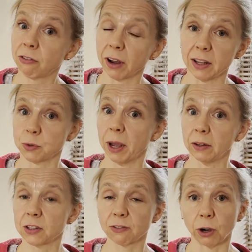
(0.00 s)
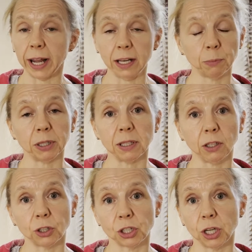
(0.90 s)
as well as for anybody
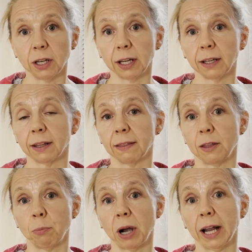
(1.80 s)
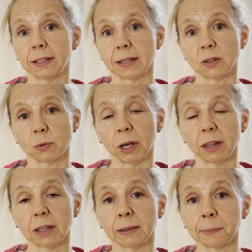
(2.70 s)
you're sharing the practice
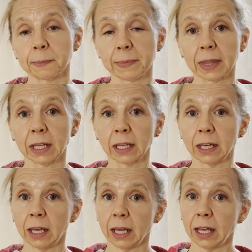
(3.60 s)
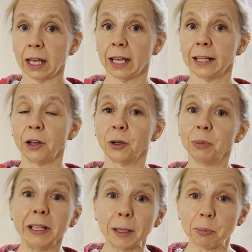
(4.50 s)
with. Now, I
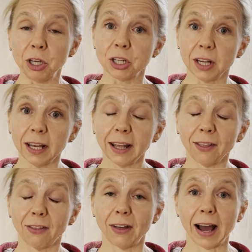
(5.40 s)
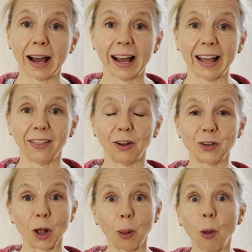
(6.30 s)
completely appreciate that
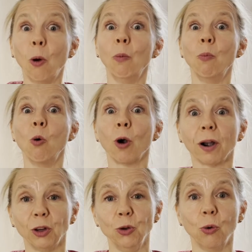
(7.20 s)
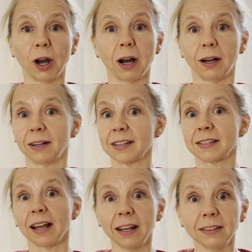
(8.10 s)
there's a lot more yoga
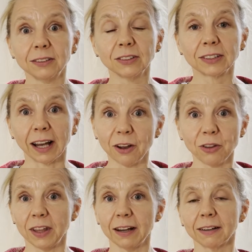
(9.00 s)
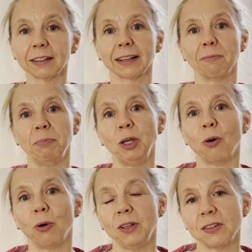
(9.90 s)
styles out there
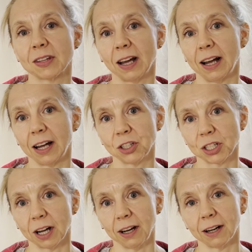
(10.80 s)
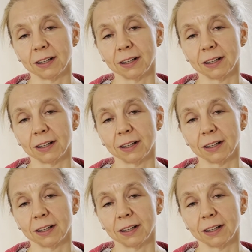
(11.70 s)
beyond Ashtanga.